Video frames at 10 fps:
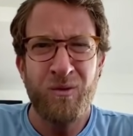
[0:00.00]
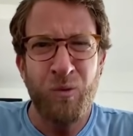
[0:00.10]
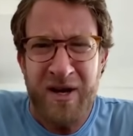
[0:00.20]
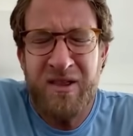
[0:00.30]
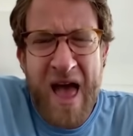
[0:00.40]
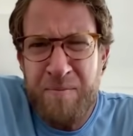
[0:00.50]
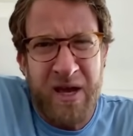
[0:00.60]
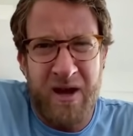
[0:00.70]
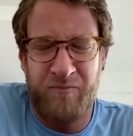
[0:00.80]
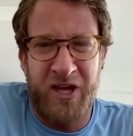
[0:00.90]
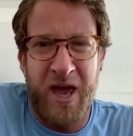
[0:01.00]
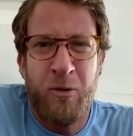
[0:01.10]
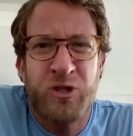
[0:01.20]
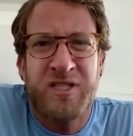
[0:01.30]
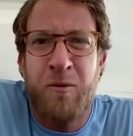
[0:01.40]
When did that become the game?
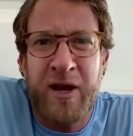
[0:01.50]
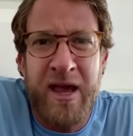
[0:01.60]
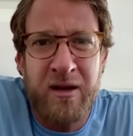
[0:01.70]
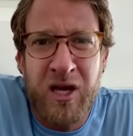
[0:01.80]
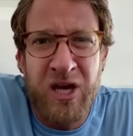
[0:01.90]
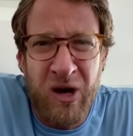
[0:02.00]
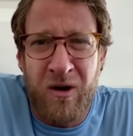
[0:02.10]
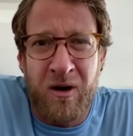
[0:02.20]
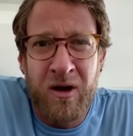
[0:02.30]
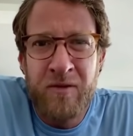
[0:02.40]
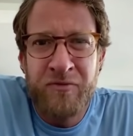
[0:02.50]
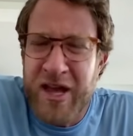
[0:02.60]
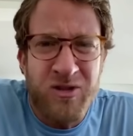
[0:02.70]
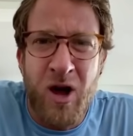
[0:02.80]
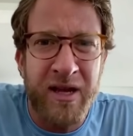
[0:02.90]
Who said we're getting the cure?
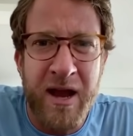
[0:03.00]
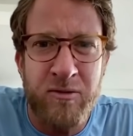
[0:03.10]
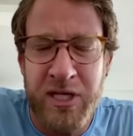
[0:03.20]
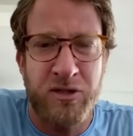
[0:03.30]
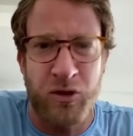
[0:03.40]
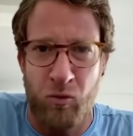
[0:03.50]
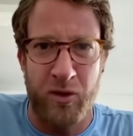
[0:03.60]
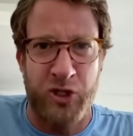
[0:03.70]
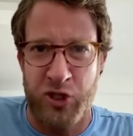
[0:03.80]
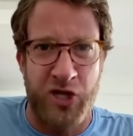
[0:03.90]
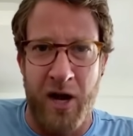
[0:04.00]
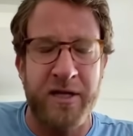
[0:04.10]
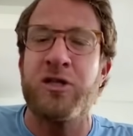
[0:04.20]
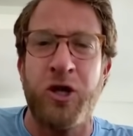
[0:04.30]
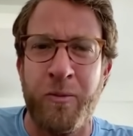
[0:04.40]
That's not a guarantee. So we're just done
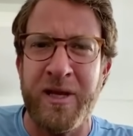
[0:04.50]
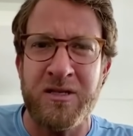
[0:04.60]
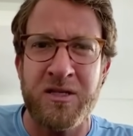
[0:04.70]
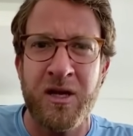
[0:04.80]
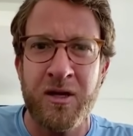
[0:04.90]
as humans?